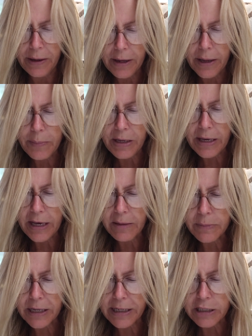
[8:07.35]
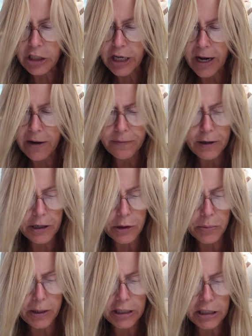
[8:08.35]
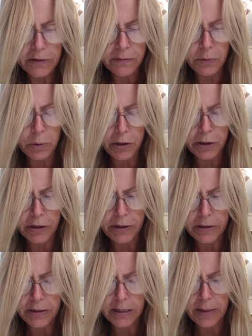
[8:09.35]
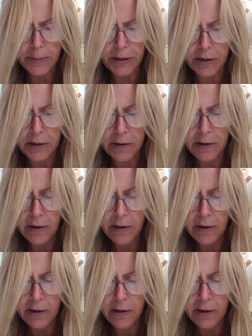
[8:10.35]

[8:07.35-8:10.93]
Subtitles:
and became like chaff on a threshing floor in the summer.